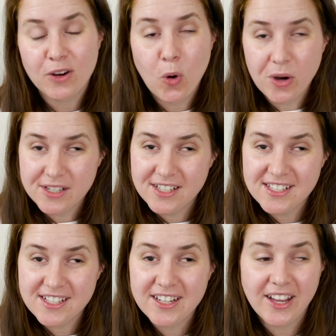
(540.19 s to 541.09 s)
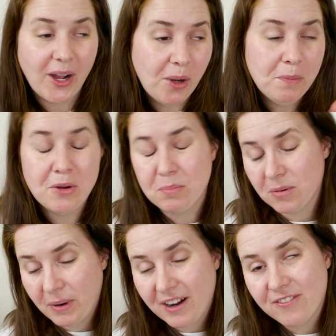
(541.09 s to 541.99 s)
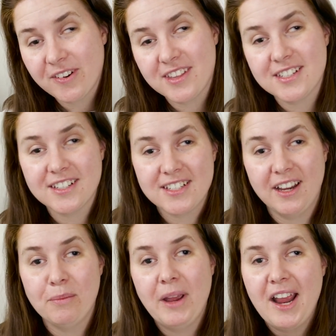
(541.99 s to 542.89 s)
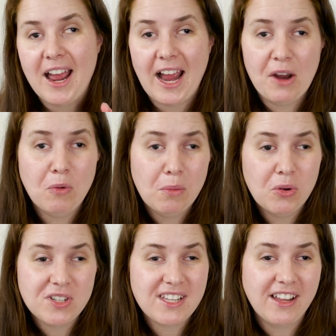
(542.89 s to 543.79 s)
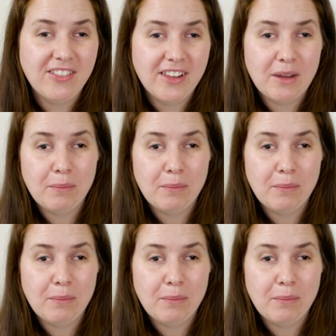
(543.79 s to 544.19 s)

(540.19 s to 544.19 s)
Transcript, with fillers: courses to help you prepare for this exam. I will most likely